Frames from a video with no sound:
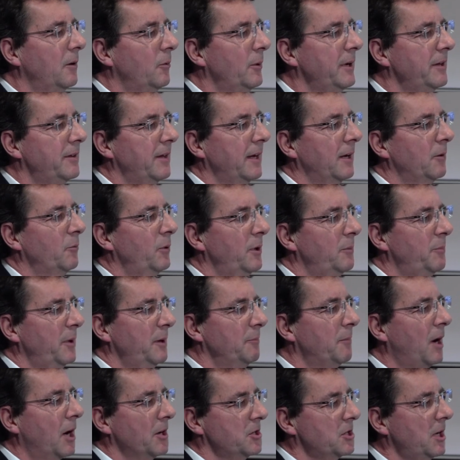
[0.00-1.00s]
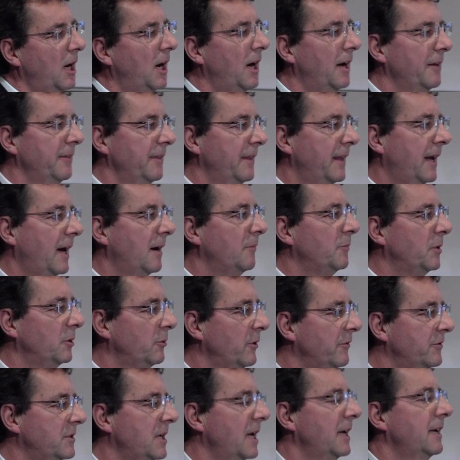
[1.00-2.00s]
We think we'd be much higher than that, but
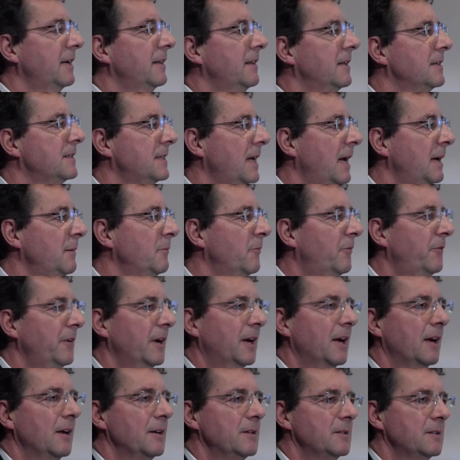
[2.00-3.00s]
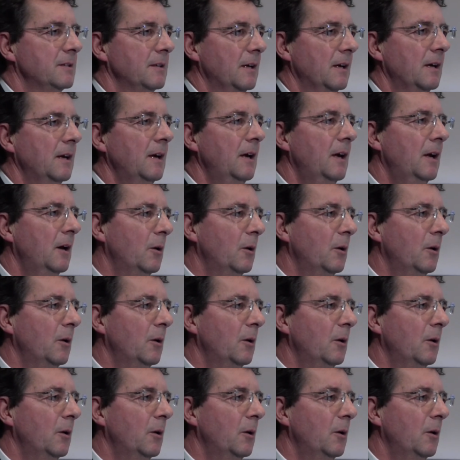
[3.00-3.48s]
we've taken the same figure as the